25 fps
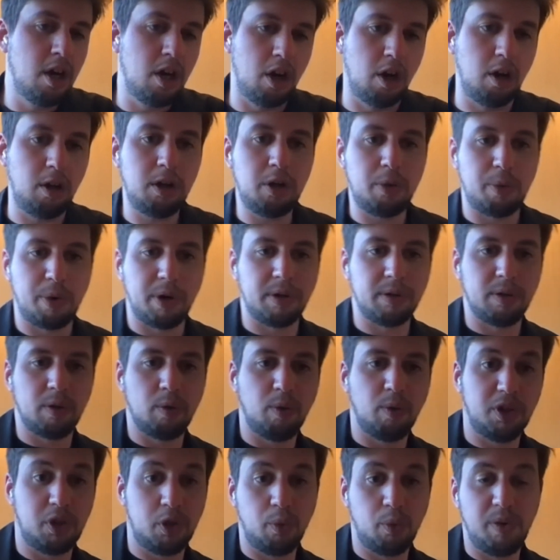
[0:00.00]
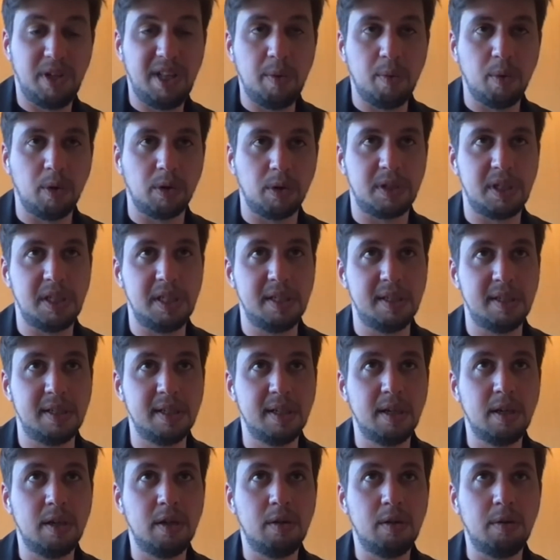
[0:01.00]
Earlier on, what you really want is
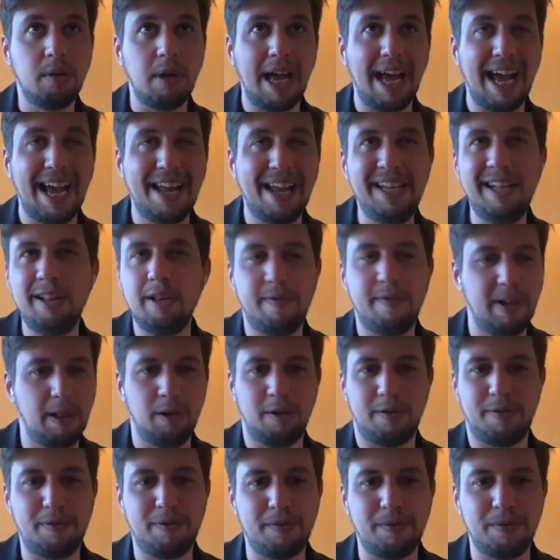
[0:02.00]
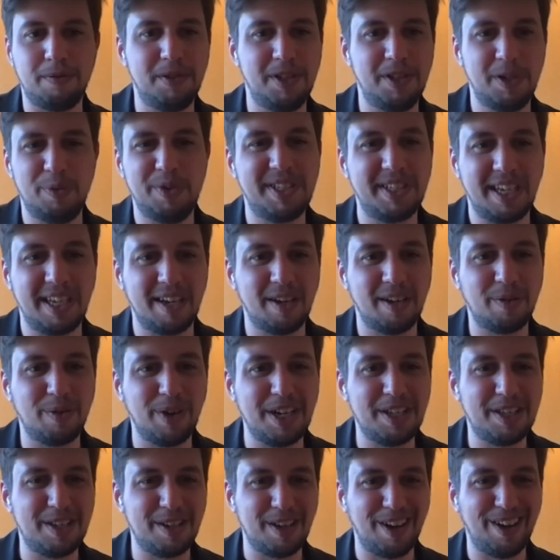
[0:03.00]
any level of de-risking,
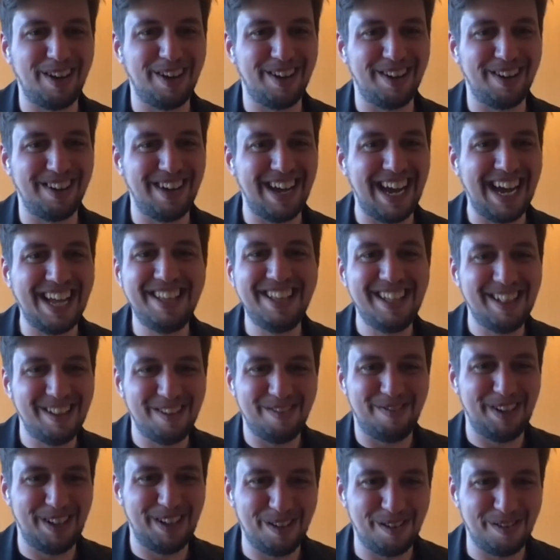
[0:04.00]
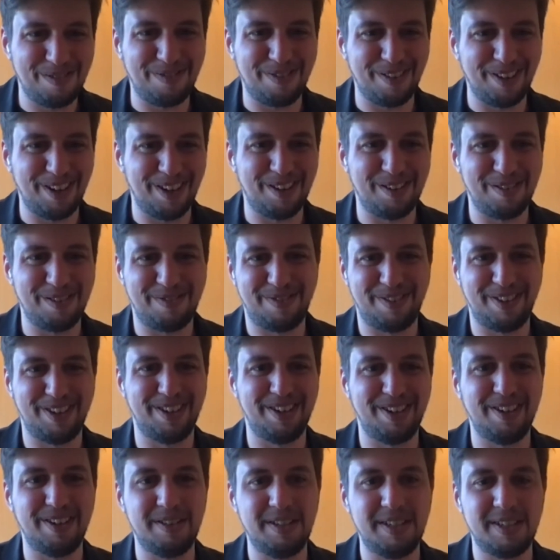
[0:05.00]
right? Any level of
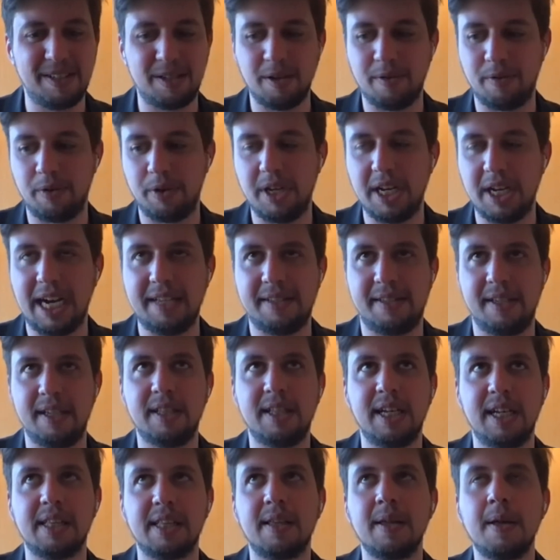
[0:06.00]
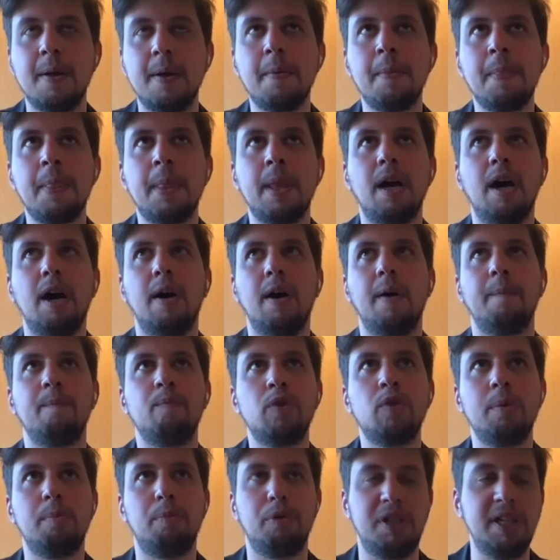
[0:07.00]
discovery. I think that
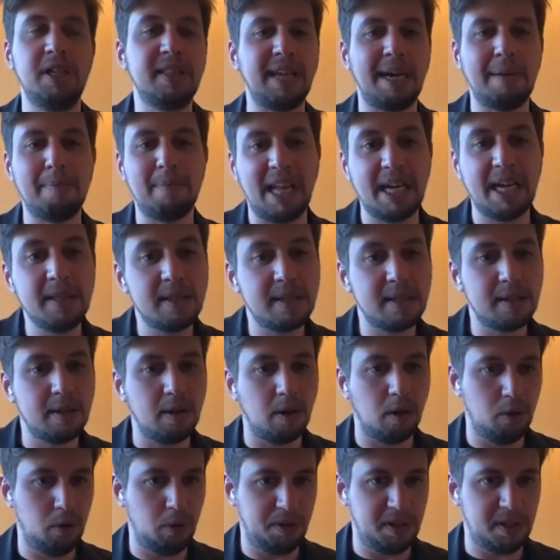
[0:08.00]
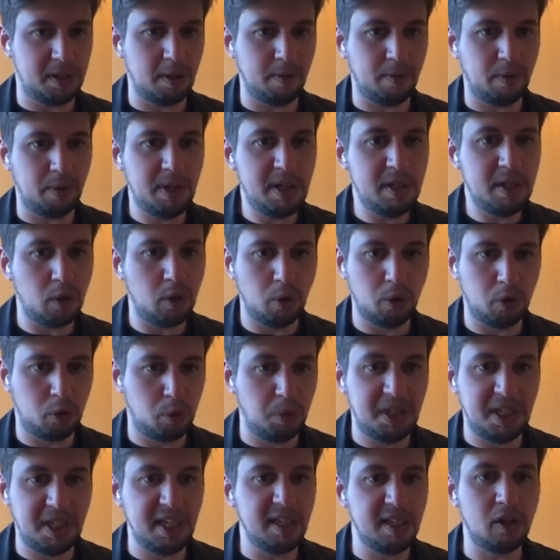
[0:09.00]
putting timelines on your discovery, so
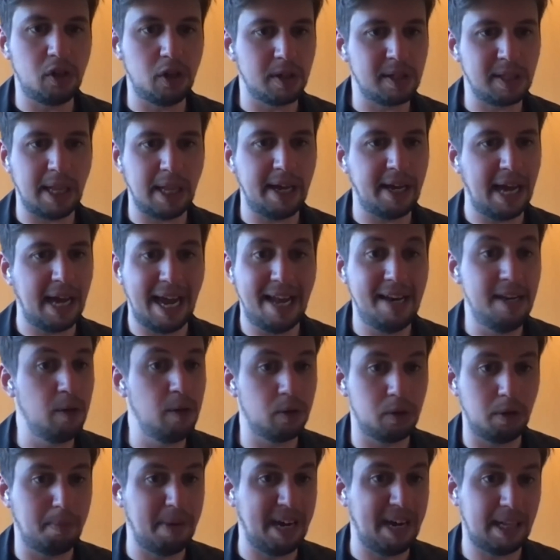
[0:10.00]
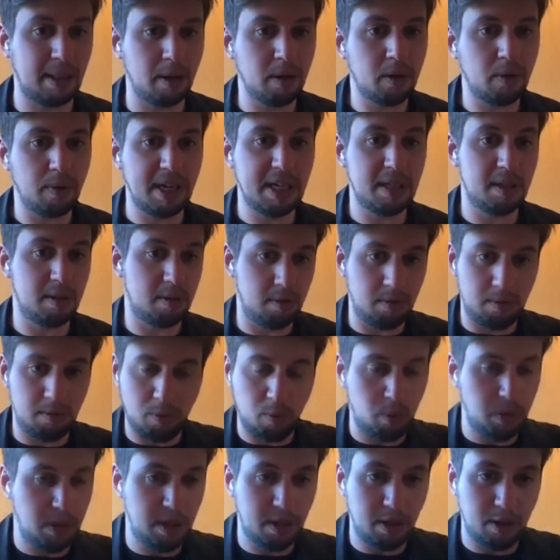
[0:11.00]
treating it just like any other backlog, right?
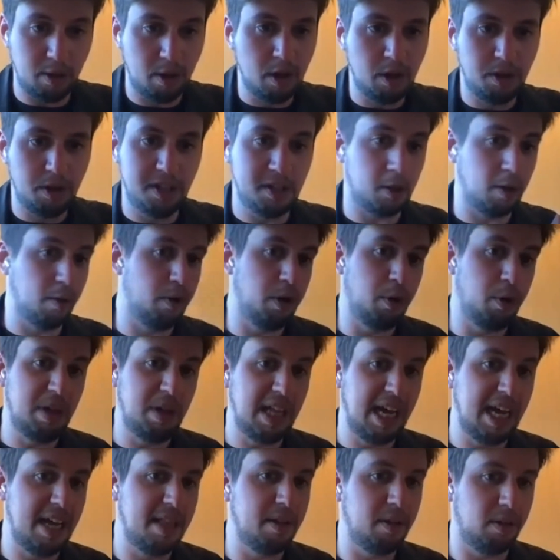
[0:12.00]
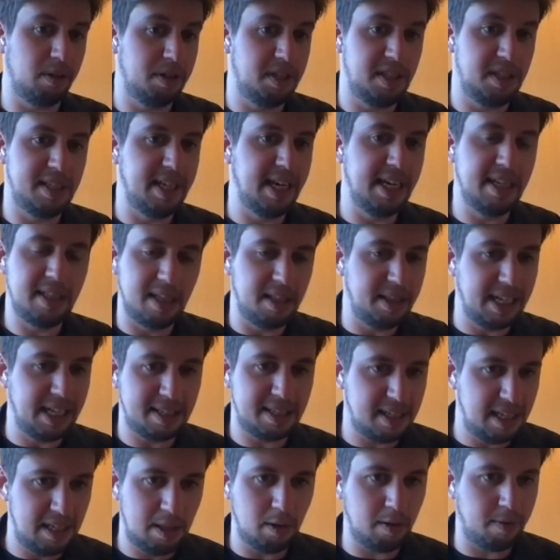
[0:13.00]
Discovery will end on this date, and
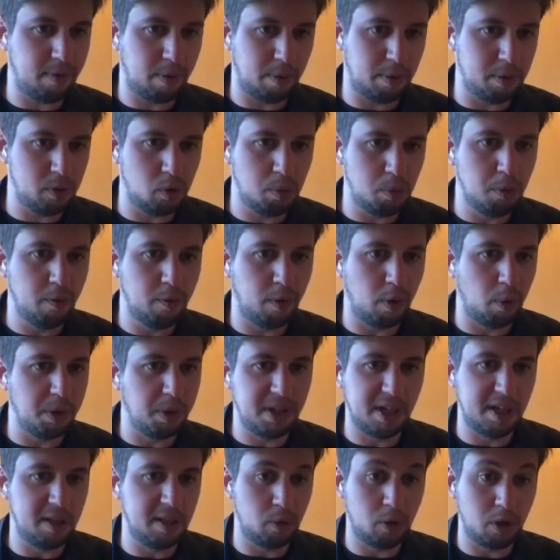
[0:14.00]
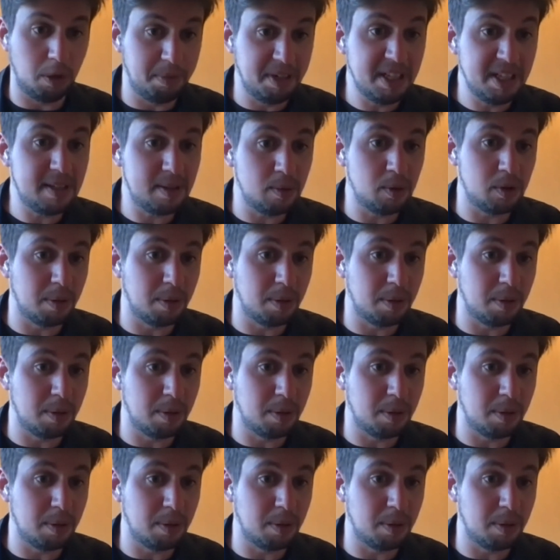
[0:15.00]
that's enough for us to move forward and to commit to